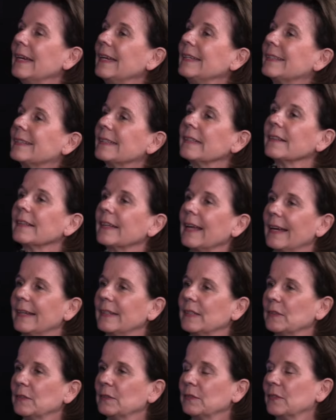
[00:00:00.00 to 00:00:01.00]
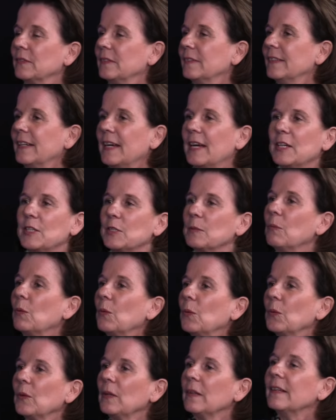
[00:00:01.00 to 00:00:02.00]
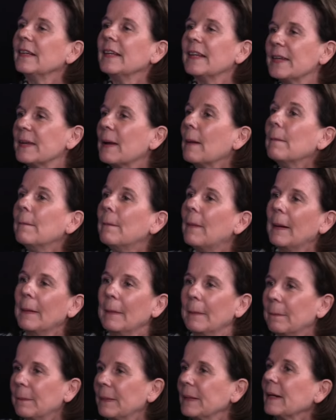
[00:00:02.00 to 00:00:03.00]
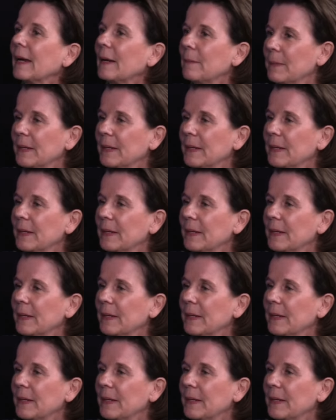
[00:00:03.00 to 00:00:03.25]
It's still kind of a small number, but mm-hmm.